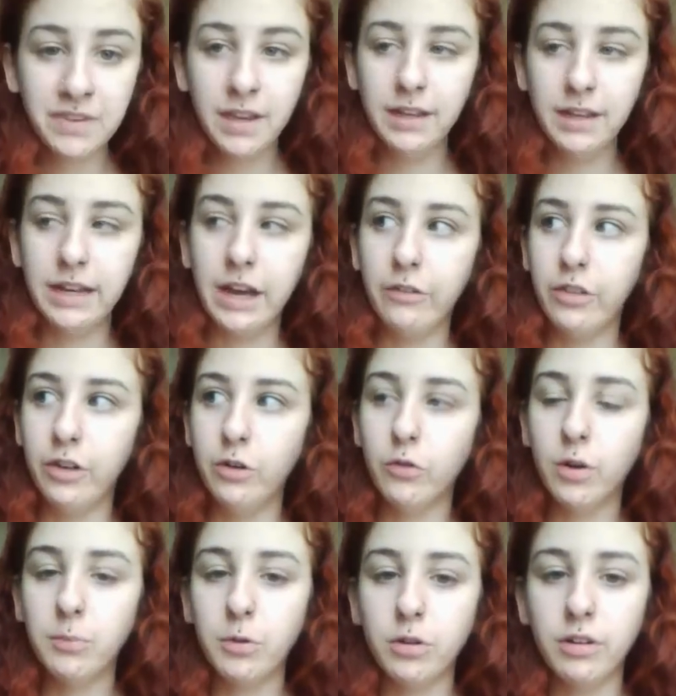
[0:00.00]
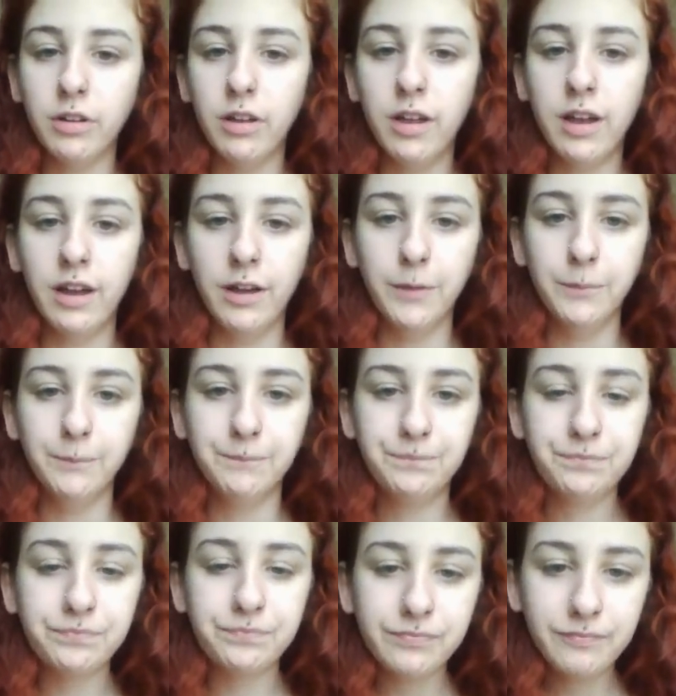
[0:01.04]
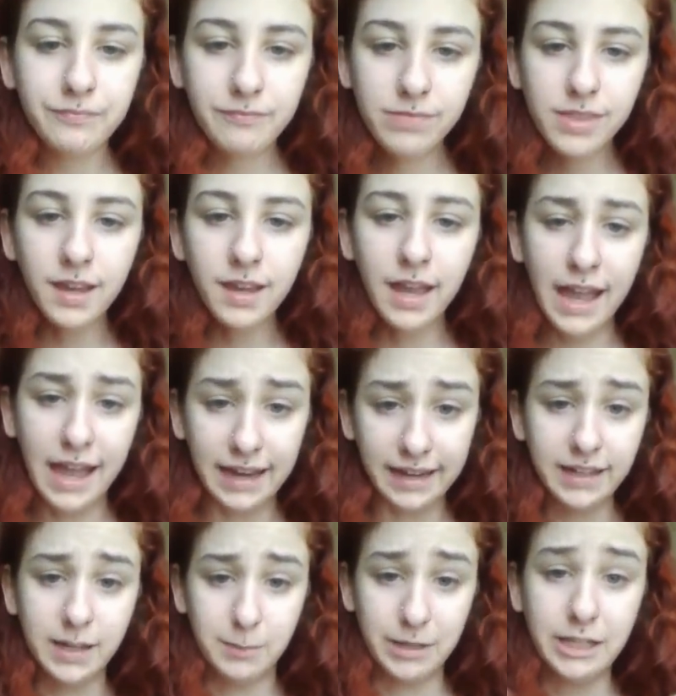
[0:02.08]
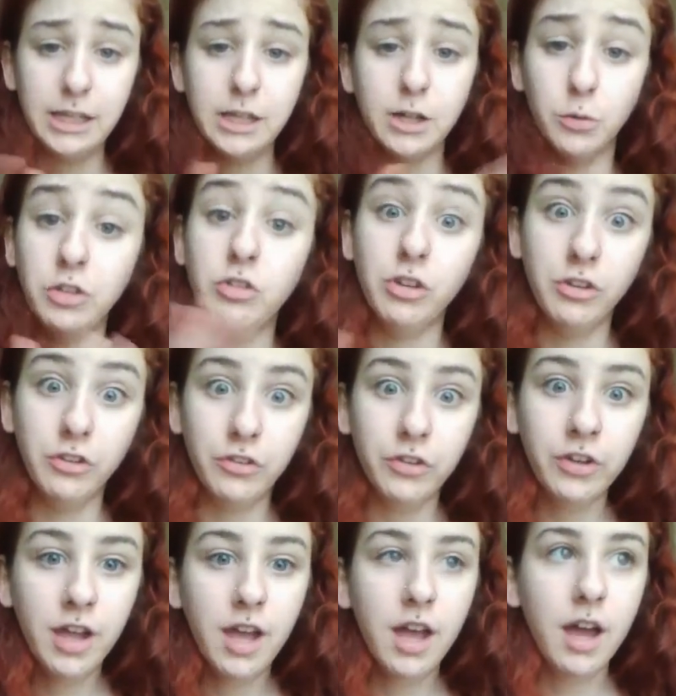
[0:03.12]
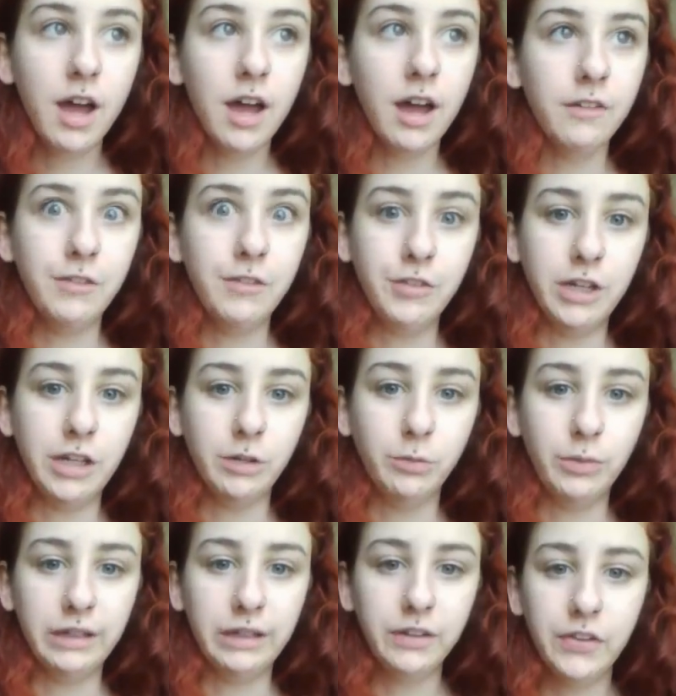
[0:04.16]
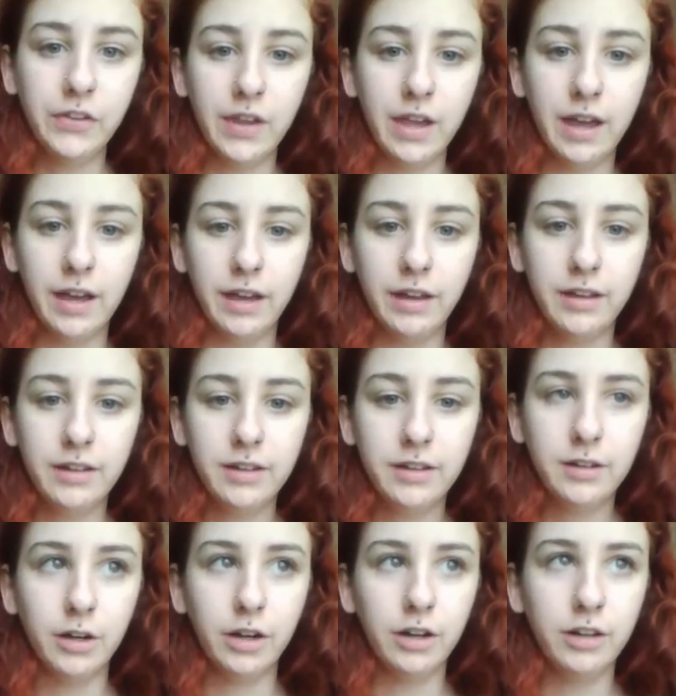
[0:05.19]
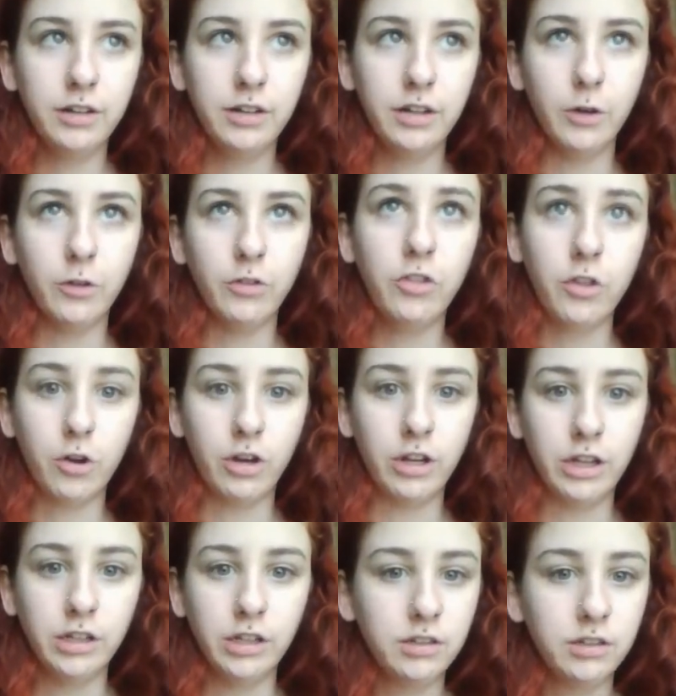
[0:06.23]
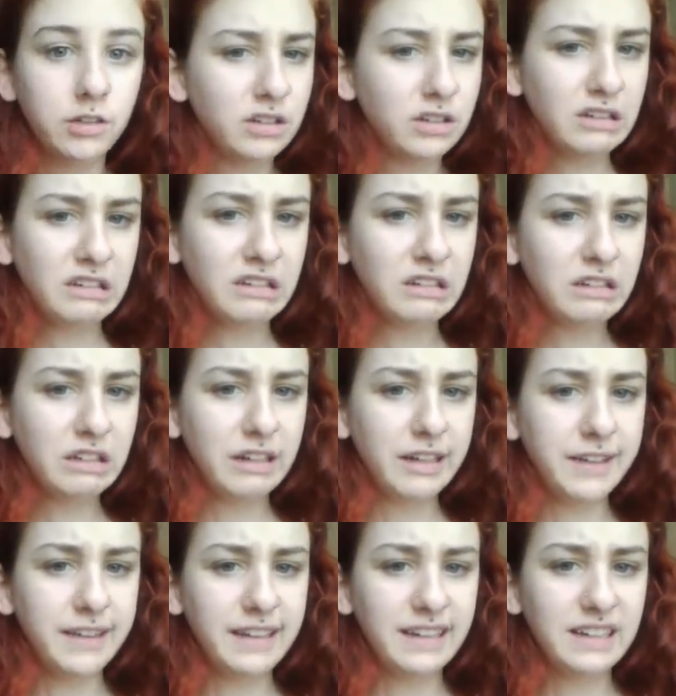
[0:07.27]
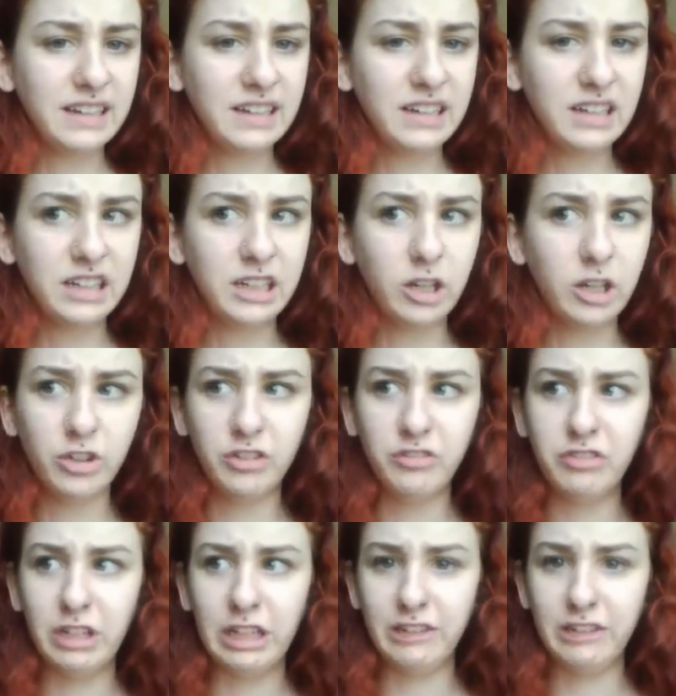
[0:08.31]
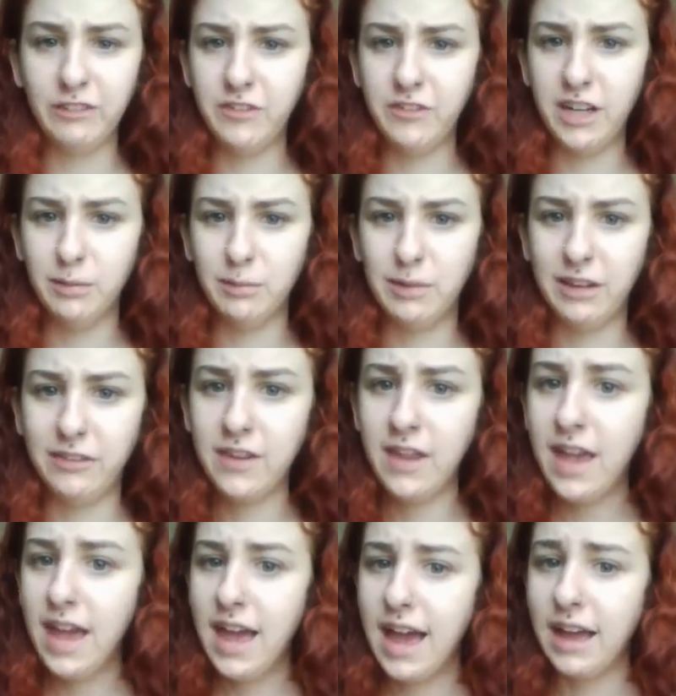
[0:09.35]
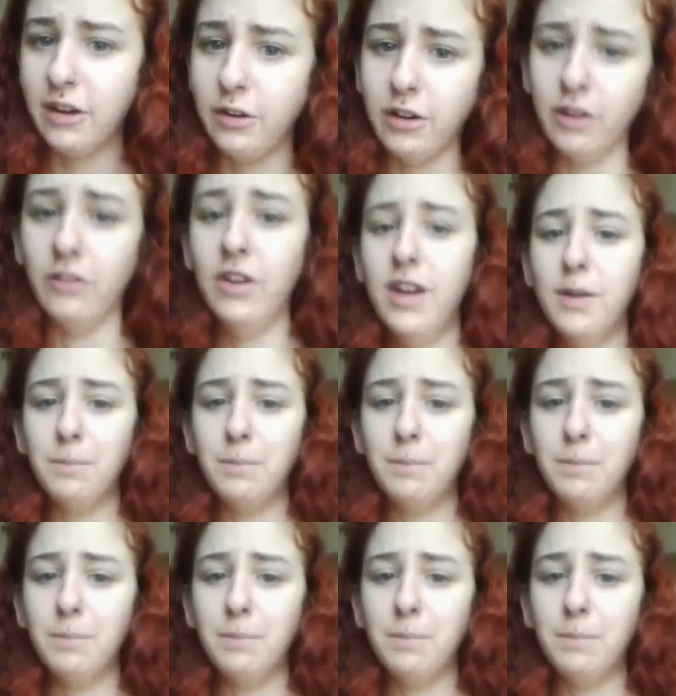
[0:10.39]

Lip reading: Now, the normal academic year, which is 15 weeks, or no, it's 30, I think. It goes on for like 15 months. I don't know.